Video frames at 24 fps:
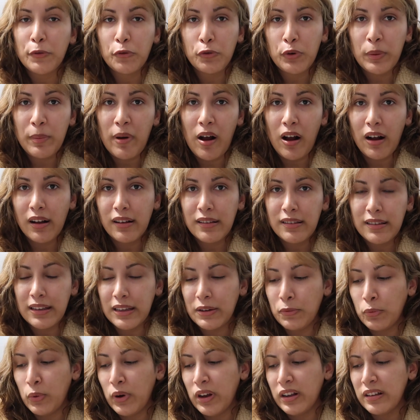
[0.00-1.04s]
mystery
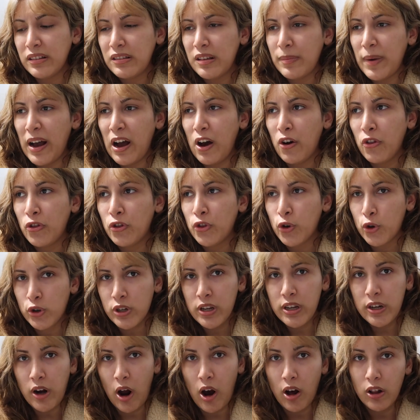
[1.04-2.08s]
box was about
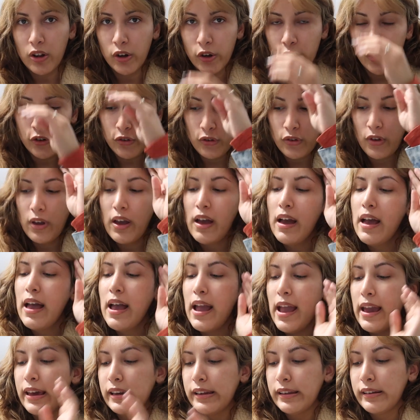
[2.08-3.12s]
$30,
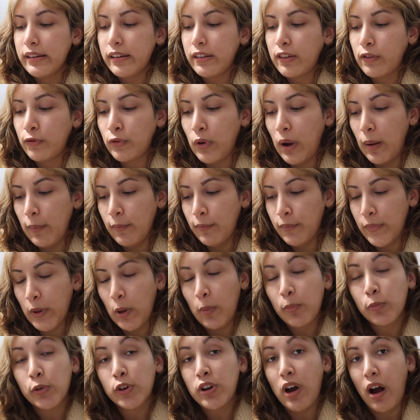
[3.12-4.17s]
and it is from
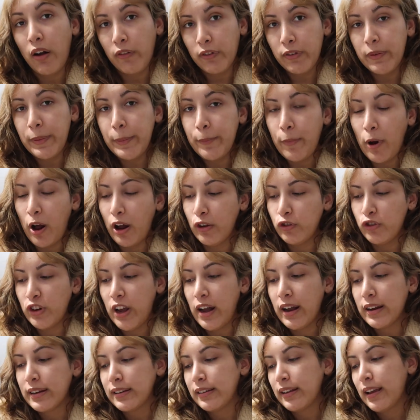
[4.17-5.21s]
Film Photography
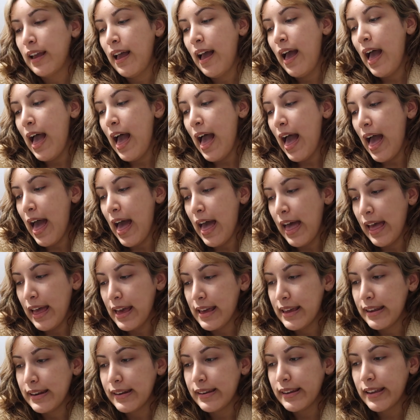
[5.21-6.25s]
Project,
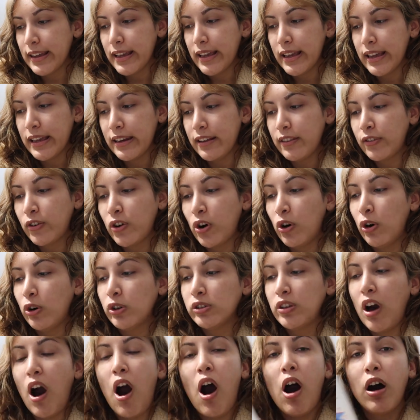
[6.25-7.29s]
and it is
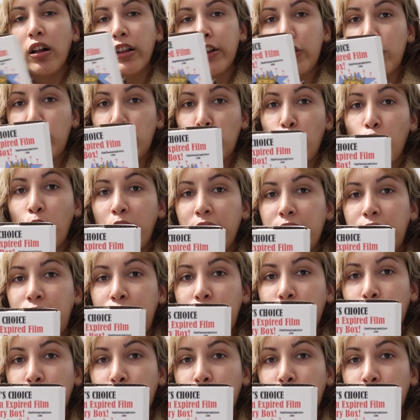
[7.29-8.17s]
called Ollie's Choice